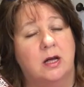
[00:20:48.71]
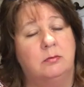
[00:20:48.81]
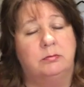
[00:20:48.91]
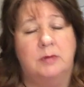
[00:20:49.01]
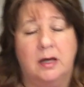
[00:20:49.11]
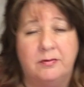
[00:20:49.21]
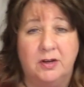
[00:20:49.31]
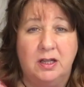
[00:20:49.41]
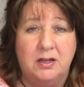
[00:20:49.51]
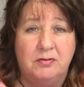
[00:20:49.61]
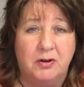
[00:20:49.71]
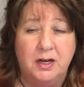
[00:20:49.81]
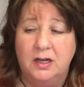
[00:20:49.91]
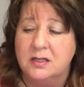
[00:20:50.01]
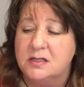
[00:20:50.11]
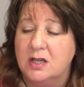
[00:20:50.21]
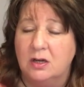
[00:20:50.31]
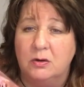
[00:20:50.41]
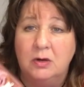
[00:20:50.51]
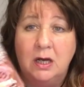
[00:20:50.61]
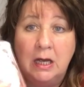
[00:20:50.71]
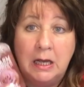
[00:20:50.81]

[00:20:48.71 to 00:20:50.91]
I'm kind of a clean freak, so